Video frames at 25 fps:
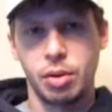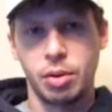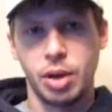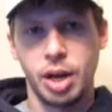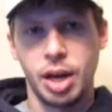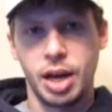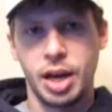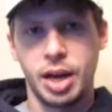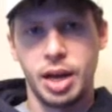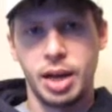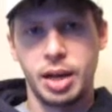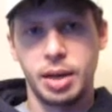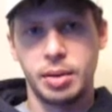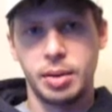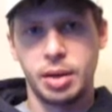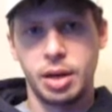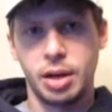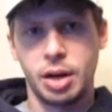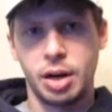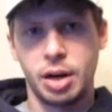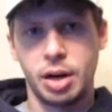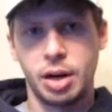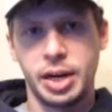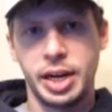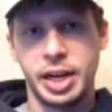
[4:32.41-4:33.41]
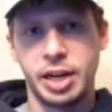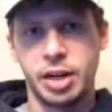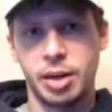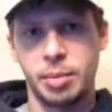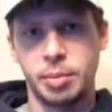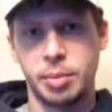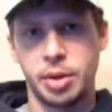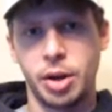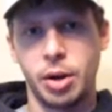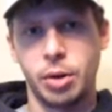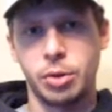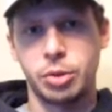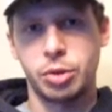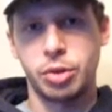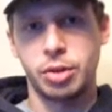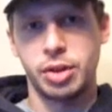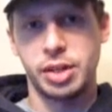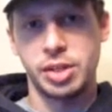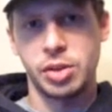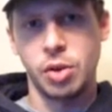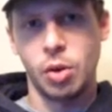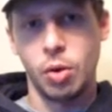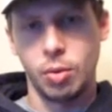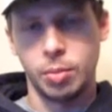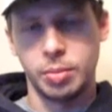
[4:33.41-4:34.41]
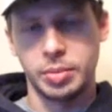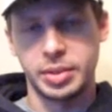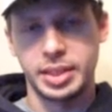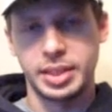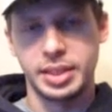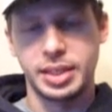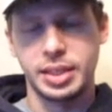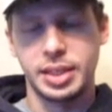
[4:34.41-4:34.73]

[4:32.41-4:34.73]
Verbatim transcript: uh, our interim coach, Chris Holtmann.